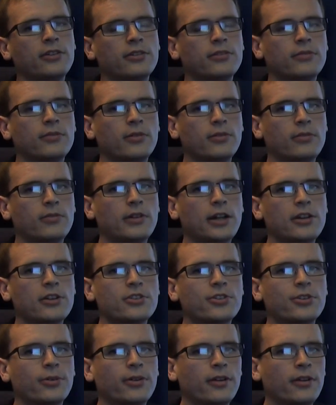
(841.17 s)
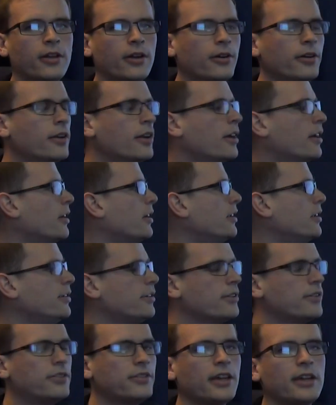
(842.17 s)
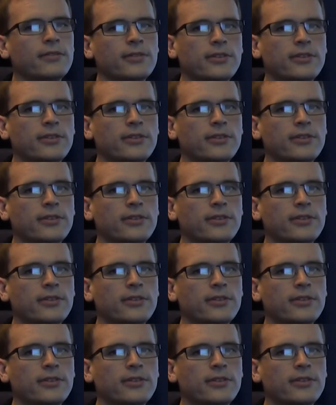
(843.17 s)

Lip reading: You can write a short note. You can save